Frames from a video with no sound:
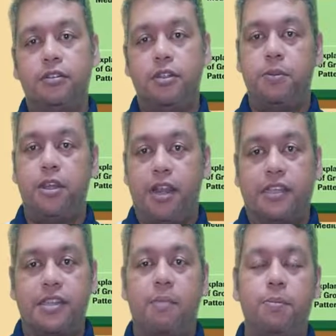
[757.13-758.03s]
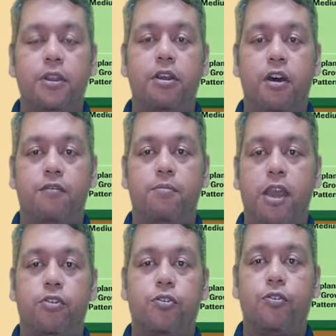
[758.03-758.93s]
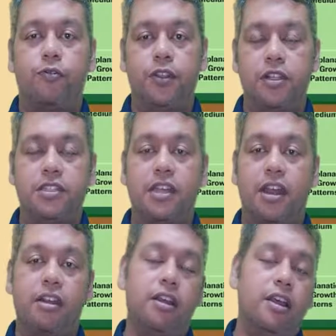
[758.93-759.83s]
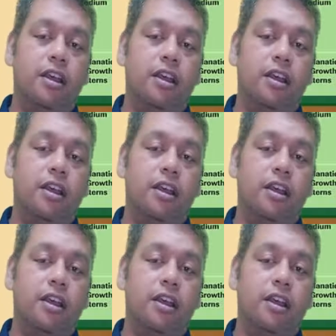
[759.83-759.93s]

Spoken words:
Typical example of microaerophils are